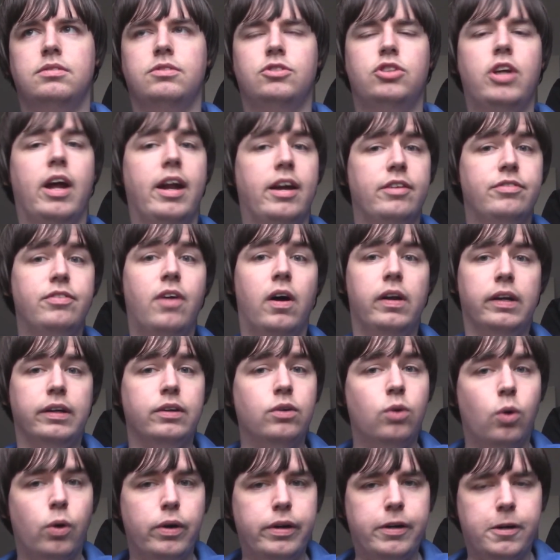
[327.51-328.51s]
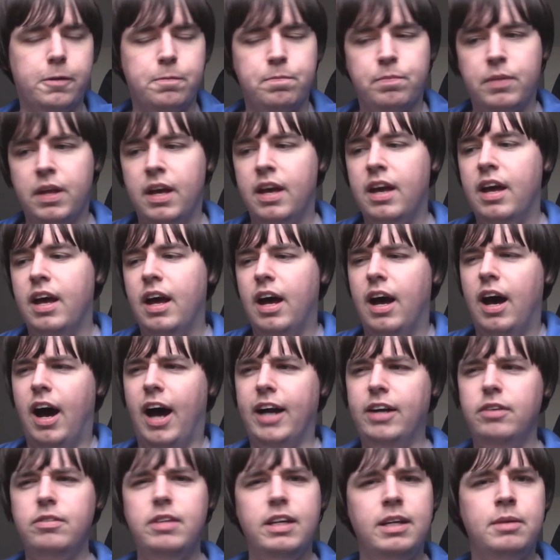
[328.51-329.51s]
Jedi Fallen Order?
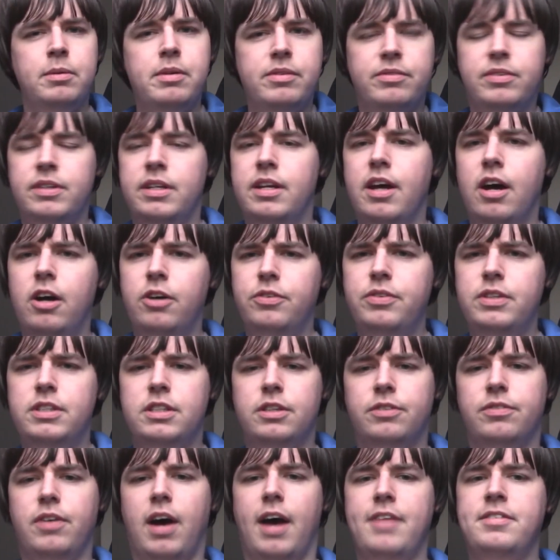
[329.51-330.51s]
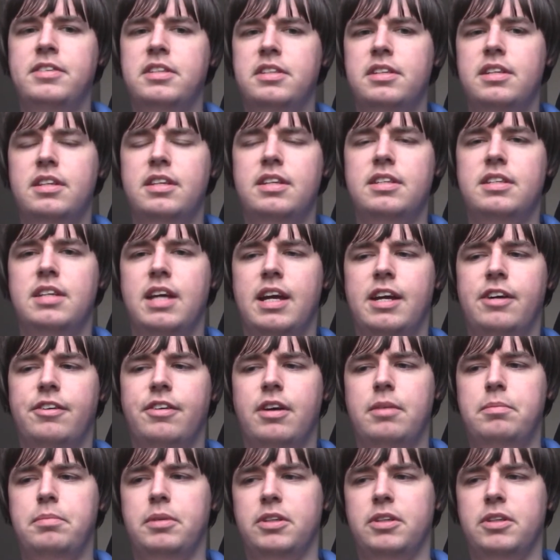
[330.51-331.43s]
I don't think we even know if he survives into this era,